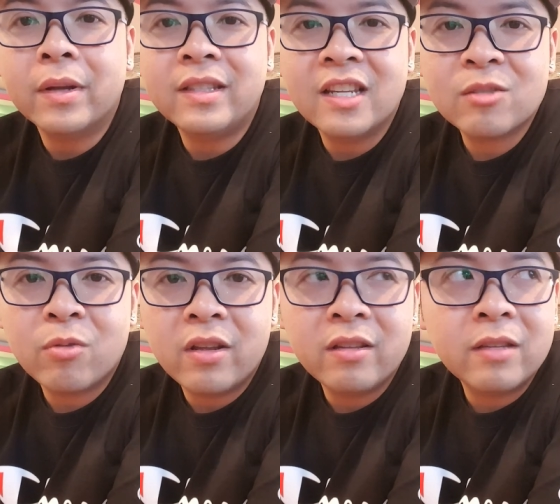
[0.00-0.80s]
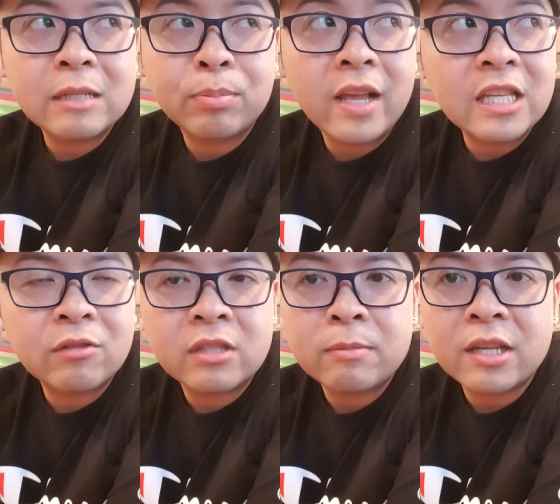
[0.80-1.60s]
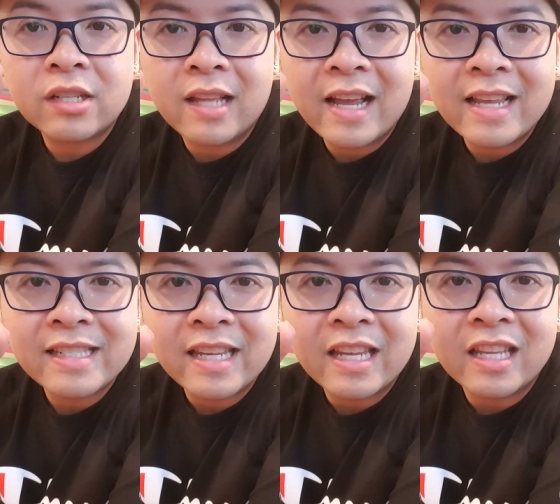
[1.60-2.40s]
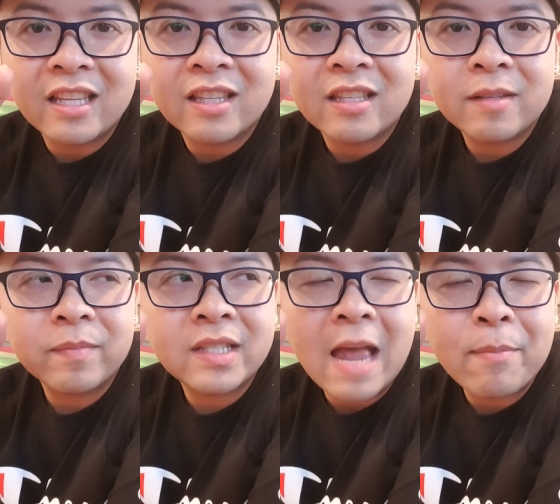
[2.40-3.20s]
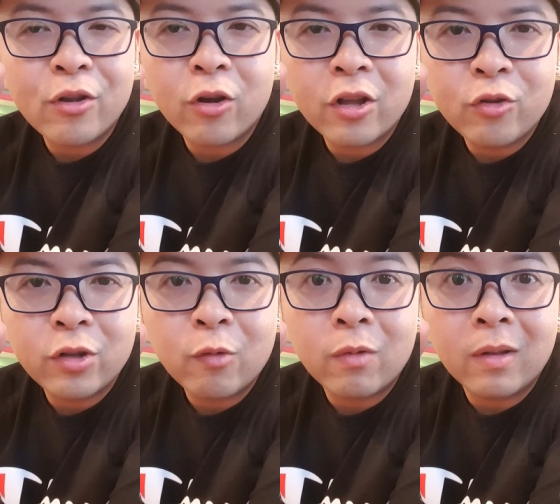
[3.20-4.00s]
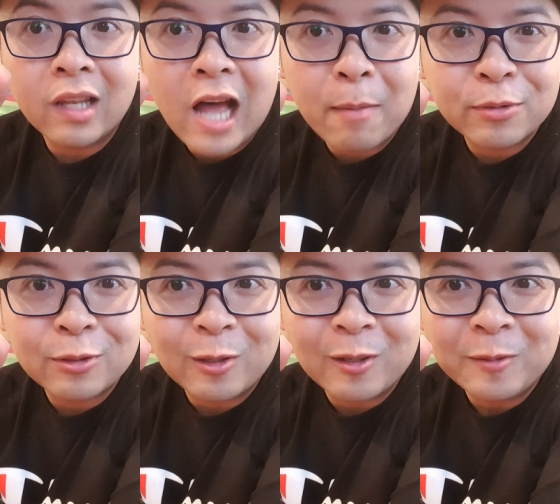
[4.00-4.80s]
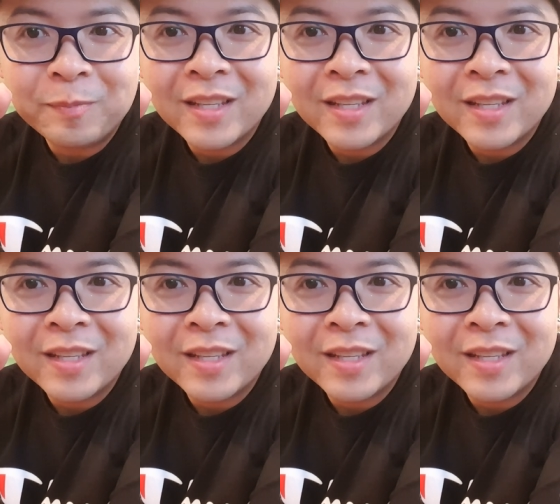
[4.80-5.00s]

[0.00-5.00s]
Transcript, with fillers: But this one, this place specializes in tapioca noodle with lobster.